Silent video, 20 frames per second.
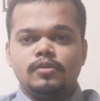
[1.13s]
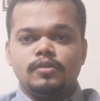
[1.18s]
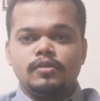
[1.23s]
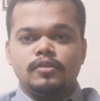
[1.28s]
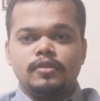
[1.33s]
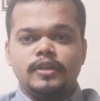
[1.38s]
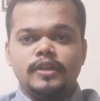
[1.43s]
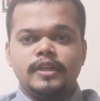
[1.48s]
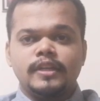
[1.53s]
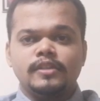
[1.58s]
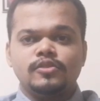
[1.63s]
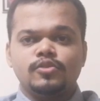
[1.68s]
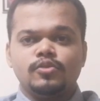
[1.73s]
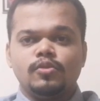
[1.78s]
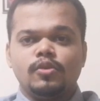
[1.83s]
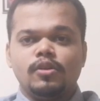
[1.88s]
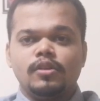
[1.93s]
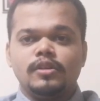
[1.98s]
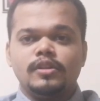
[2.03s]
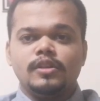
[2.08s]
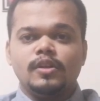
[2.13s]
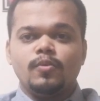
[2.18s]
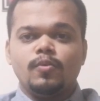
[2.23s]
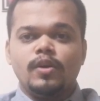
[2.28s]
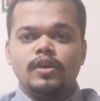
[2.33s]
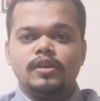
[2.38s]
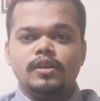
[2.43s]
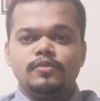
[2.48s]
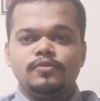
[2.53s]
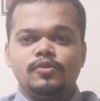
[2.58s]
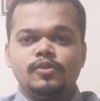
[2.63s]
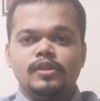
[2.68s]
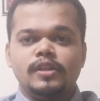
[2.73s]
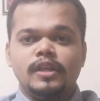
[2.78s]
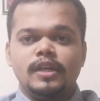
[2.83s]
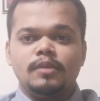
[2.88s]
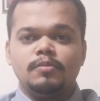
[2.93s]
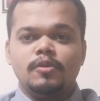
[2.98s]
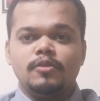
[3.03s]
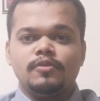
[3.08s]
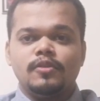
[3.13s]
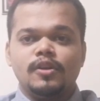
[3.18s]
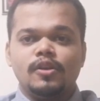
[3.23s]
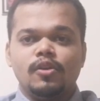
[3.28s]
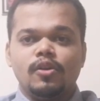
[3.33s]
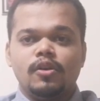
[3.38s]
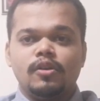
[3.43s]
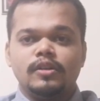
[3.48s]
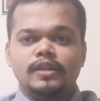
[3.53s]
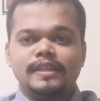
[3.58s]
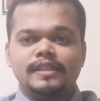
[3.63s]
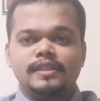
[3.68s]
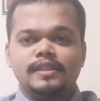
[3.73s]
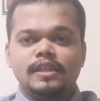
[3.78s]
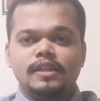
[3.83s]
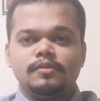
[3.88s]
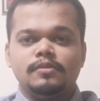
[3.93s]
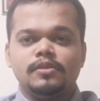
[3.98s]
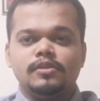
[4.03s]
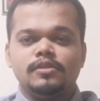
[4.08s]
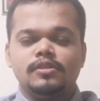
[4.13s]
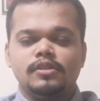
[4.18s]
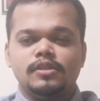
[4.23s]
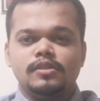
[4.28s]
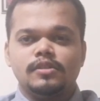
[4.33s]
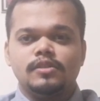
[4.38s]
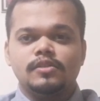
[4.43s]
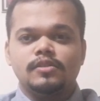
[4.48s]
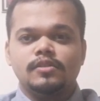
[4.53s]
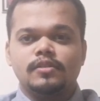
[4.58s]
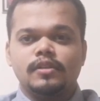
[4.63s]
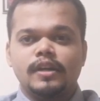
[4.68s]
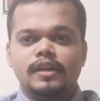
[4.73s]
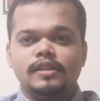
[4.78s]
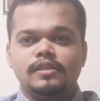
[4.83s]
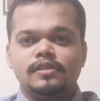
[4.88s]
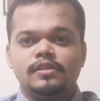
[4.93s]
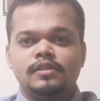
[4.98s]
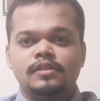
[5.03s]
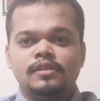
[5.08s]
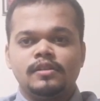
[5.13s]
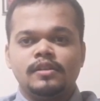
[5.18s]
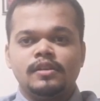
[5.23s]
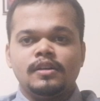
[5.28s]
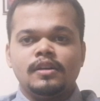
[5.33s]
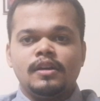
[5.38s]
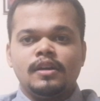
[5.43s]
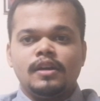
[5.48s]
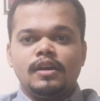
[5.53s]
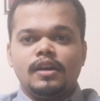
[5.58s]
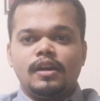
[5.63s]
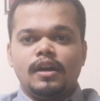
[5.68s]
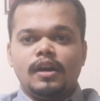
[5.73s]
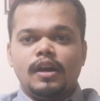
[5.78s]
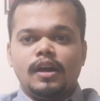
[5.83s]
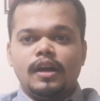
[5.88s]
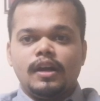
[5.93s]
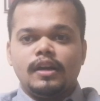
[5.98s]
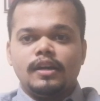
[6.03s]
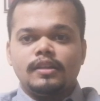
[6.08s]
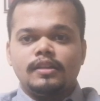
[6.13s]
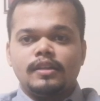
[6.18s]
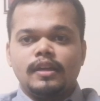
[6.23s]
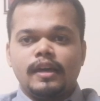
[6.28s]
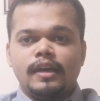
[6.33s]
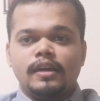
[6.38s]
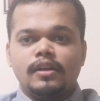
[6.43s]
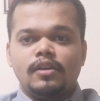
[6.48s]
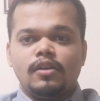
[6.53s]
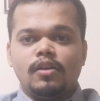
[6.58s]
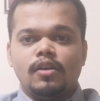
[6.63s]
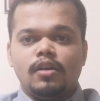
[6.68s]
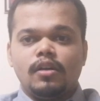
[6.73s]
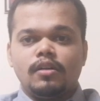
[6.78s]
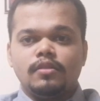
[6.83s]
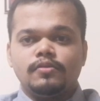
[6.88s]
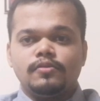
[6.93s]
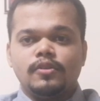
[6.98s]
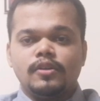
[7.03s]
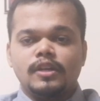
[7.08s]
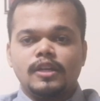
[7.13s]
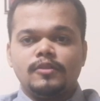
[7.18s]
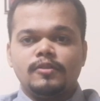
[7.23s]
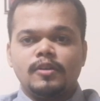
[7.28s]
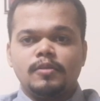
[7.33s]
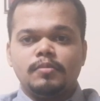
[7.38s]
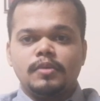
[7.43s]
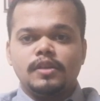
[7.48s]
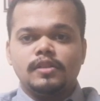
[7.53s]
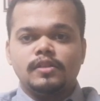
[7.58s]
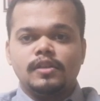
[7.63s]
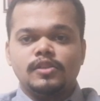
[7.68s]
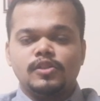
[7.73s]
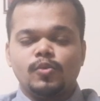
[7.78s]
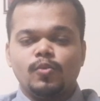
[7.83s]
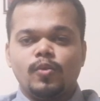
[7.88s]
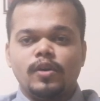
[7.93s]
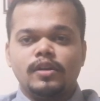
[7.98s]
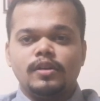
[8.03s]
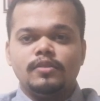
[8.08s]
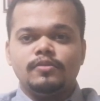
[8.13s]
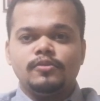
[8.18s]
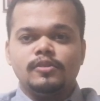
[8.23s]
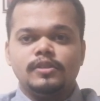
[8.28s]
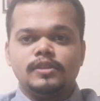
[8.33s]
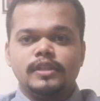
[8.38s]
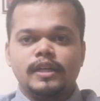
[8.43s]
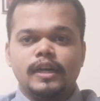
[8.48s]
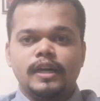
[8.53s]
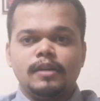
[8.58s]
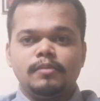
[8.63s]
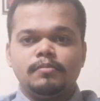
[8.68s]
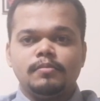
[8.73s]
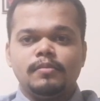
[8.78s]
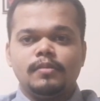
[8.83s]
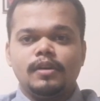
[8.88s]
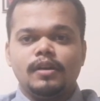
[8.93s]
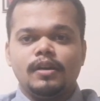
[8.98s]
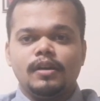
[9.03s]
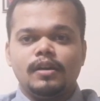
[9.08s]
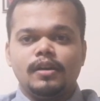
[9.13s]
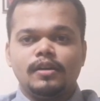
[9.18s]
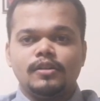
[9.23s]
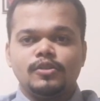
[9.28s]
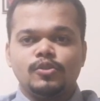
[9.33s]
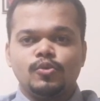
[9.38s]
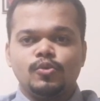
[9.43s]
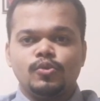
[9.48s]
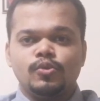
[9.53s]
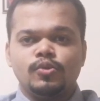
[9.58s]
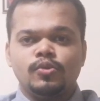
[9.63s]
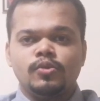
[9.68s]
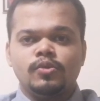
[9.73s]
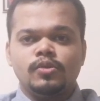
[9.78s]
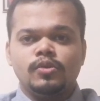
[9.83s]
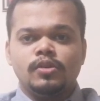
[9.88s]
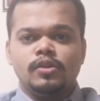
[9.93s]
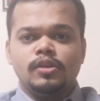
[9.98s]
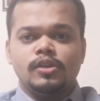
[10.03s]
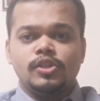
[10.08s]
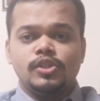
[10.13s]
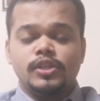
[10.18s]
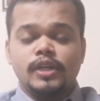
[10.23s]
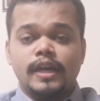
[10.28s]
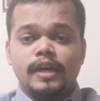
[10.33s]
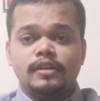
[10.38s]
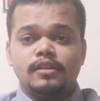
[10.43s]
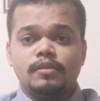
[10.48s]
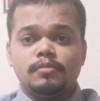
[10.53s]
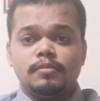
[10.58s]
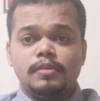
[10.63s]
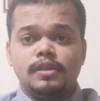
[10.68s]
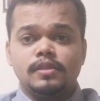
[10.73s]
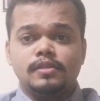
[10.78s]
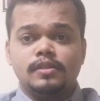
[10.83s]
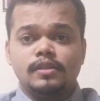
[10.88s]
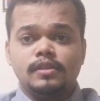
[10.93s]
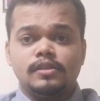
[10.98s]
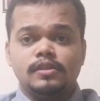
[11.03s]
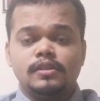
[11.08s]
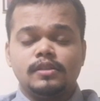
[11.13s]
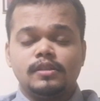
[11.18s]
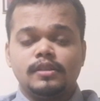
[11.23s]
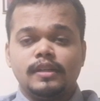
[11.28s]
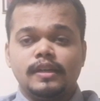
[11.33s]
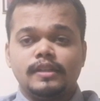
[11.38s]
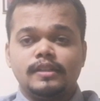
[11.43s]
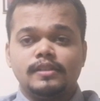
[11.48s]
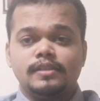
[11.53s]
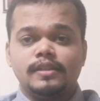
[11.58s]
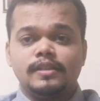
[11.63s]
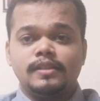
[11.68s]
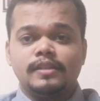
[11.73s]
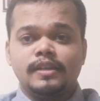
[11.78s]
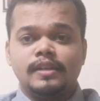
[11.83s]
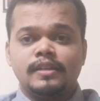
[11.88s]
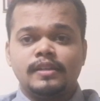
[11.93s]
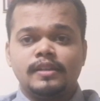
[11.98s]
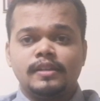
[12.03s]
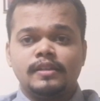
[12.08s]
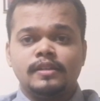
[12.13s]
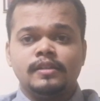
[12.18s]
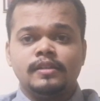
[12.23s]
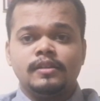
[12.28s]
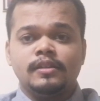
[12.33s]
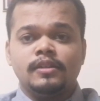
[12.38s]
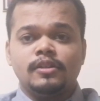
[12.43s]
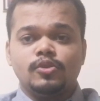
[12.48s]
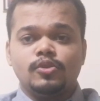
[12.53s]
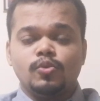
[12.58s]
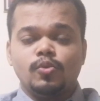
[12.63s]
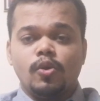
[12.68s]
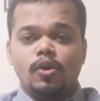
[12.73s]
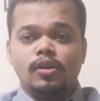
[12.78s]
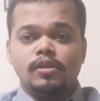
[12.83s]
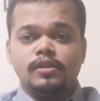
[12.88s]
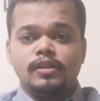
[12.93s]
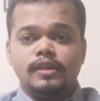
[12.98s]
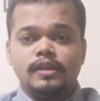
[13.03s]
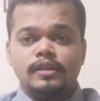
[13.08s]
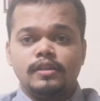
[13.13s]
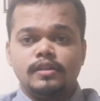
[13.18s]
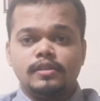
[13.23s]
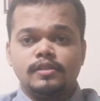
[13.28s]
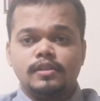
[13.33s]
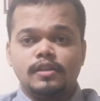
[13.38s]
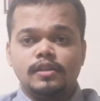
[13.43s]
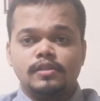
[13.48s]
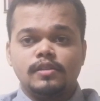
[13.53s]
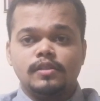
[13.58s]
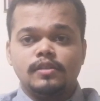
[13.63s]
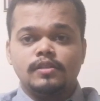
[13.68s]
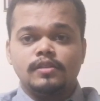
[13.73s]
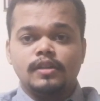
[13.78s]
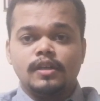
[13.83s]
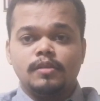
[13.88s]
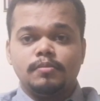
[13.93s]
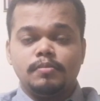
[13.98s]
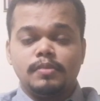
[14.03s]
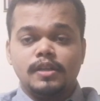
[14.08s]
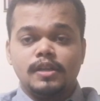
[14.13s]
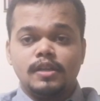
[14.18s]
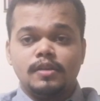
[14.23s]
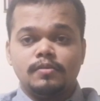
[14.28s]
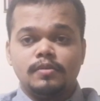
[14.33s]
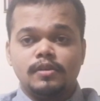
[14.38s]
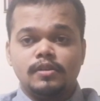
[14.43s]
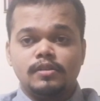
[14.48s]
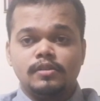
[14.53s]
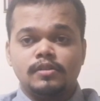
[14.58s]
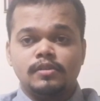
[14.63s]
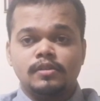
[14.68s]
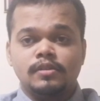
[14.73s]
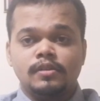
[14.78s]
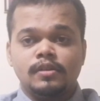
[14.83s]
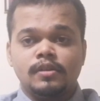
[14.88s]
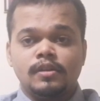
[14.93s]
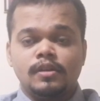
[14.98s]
Greetings to all in the wonderful name of our Lord and Savior Jesus Christ. I thank God for giving me such a wonderful time to share a message that is intended to all the intercessors and believers.